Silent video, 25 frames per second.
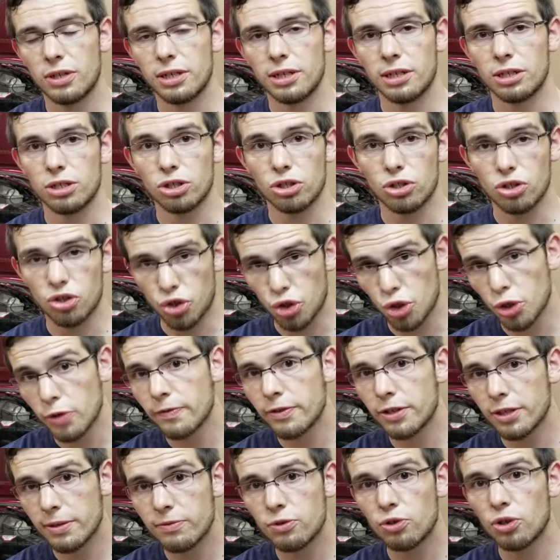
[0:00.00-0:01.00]
In
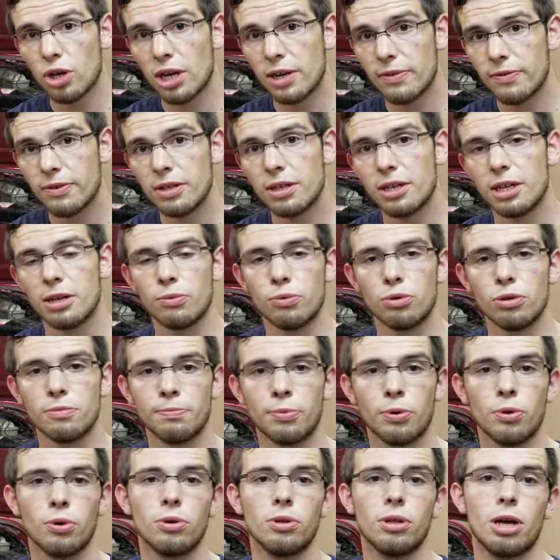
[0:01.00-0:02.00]
conservative driving, it would
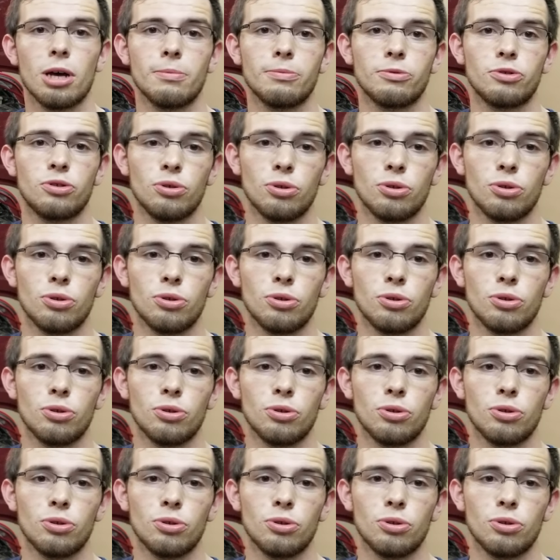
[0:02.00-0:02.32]
pull up